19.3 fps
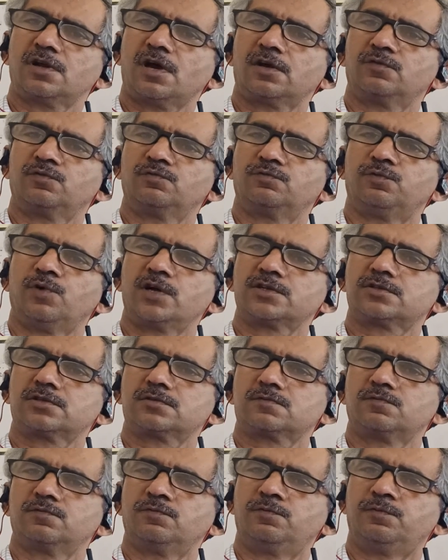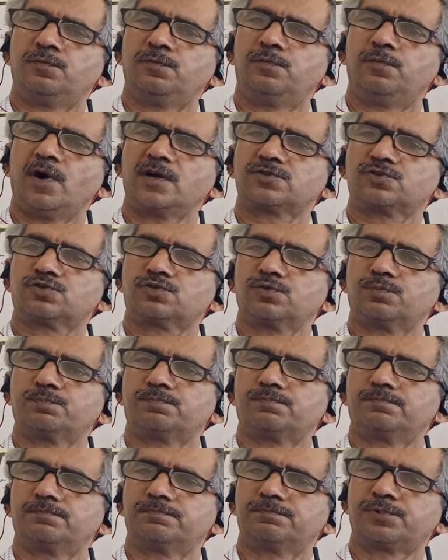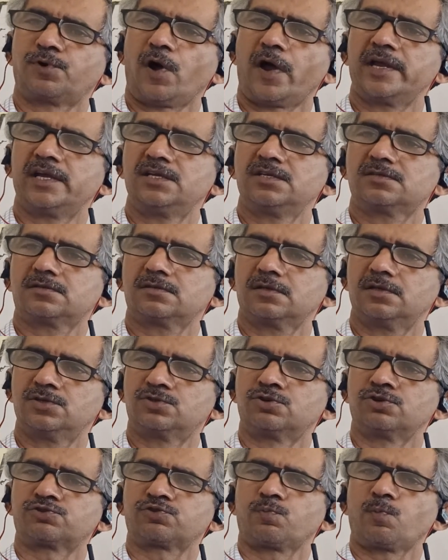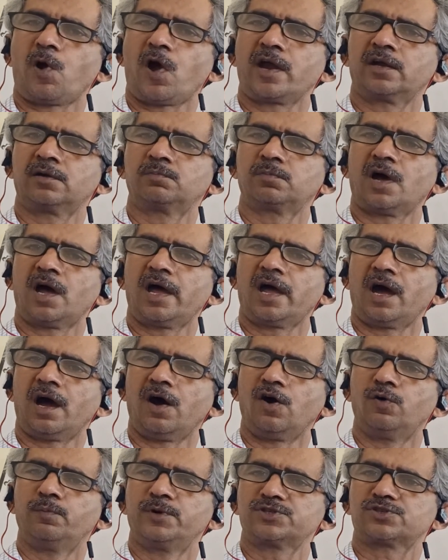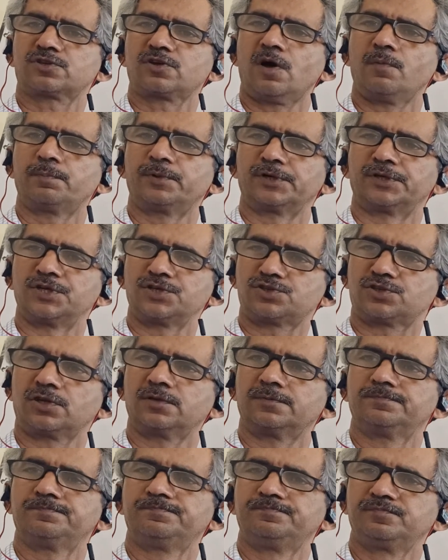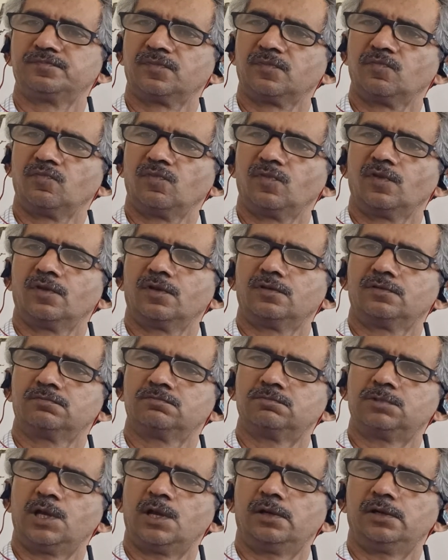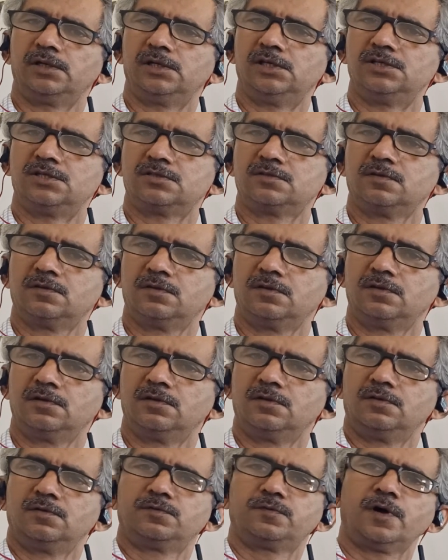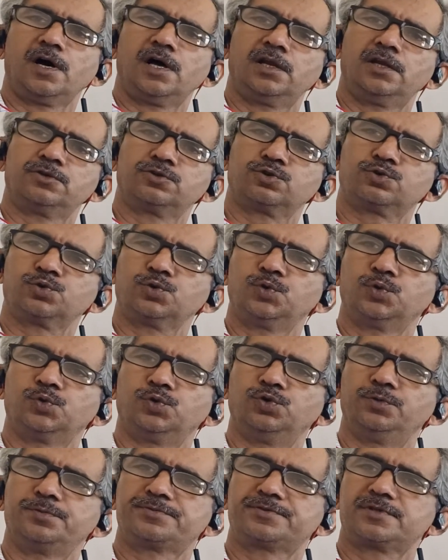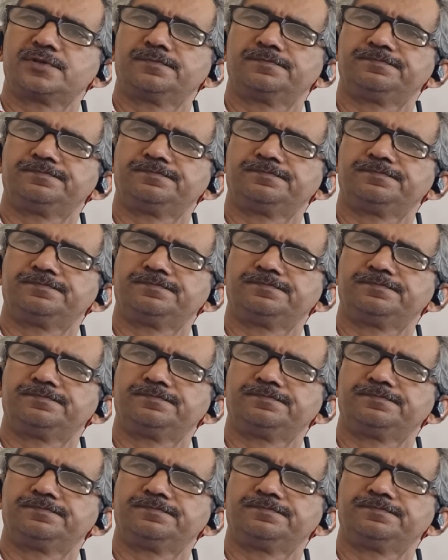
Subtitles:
on what to price is determined by how much competition there is. Fall into two groups.